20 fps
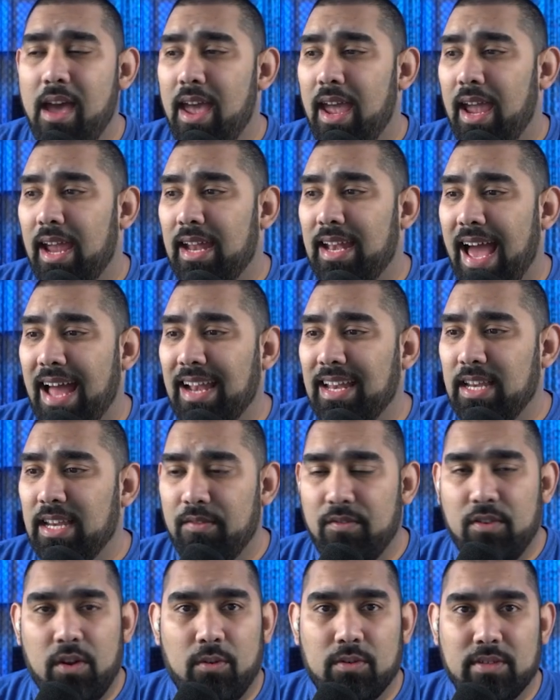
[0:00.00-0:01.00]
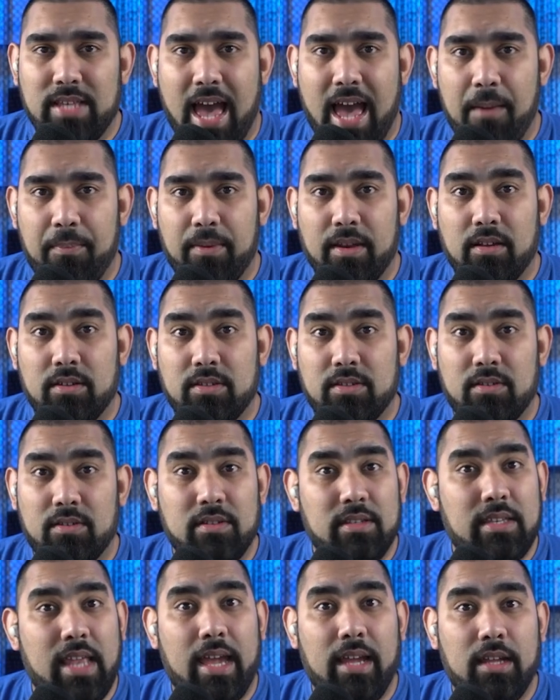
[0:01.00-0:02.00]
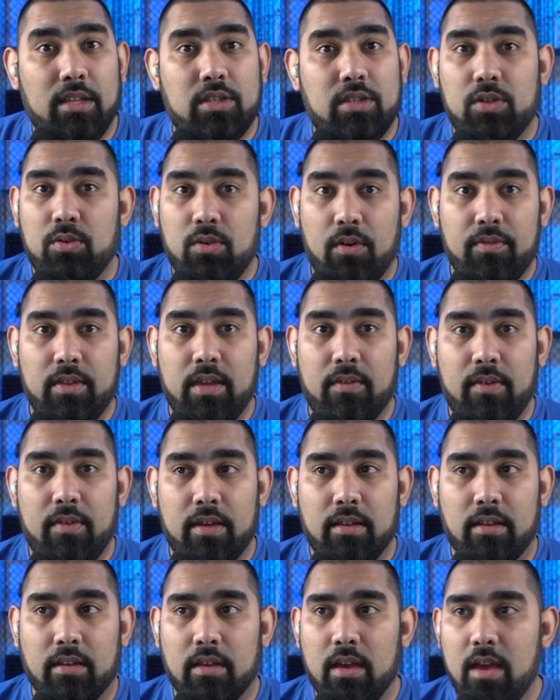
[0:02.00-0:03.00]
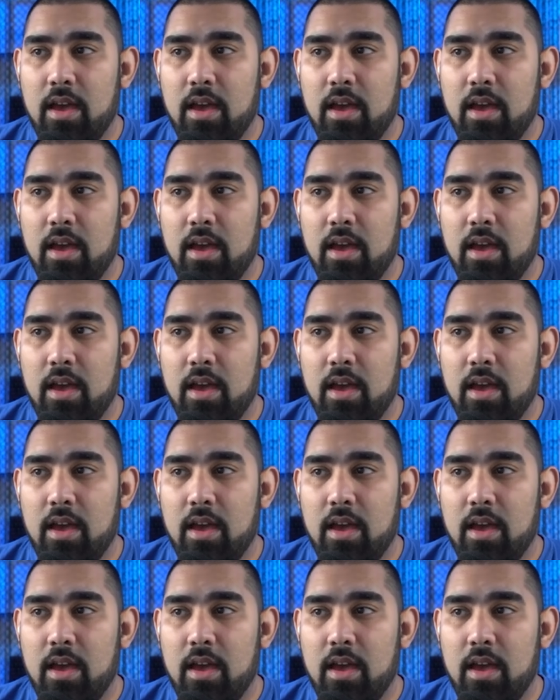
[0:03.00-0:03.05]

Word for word: And I didn't even know what was happening until day two of the event.